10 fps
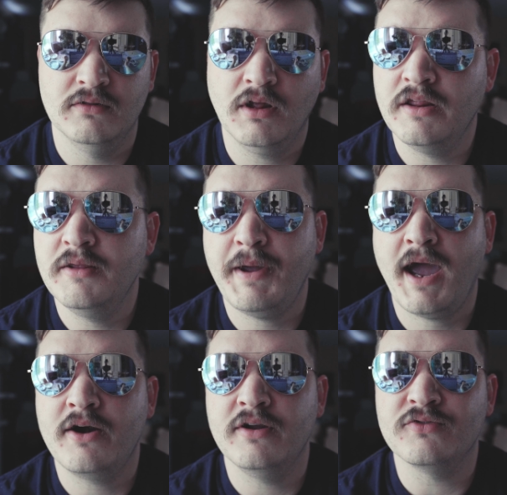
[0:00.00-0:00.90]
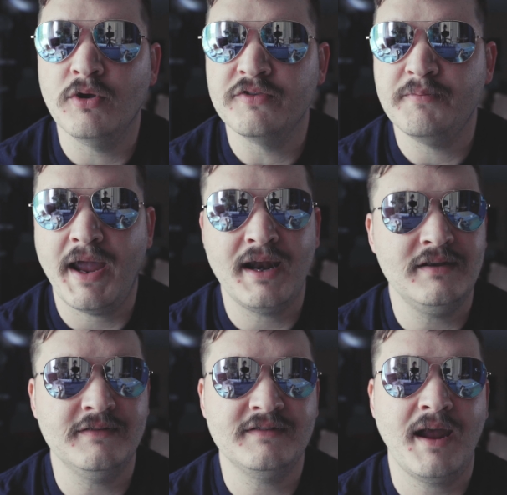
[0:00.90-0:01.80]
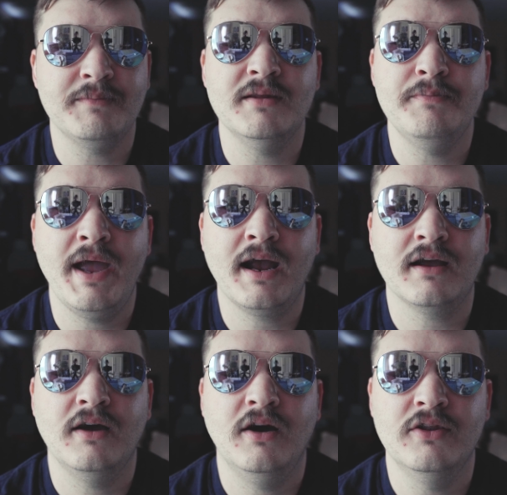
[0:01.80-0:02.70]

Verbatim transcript: Luckily the pattern as well as the patent is stamped on the back,